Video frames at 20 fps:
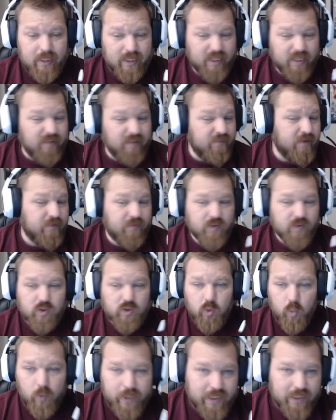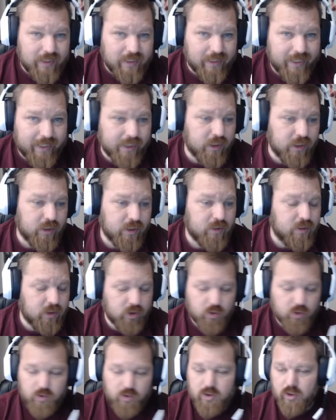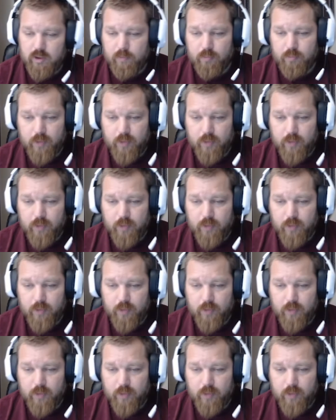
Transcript: even if it's a week later because you took a